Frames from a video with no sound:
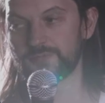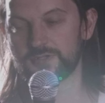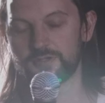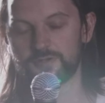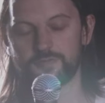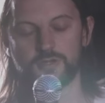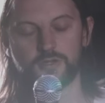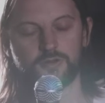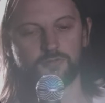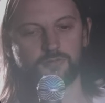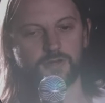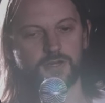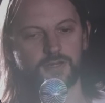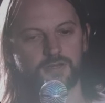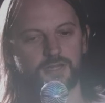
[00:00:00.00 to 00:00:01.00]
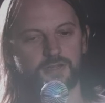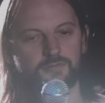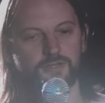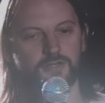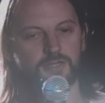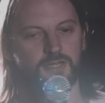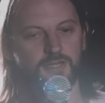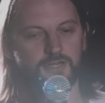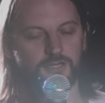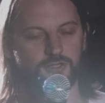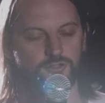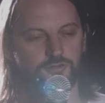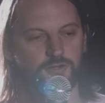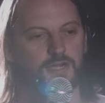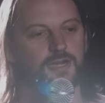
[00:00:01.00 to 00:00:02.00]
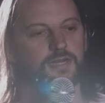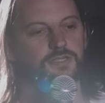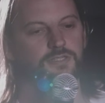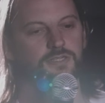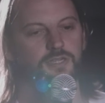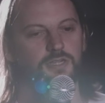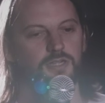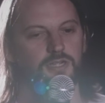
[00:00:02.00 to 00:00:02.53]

So rather than having to lay down tracks,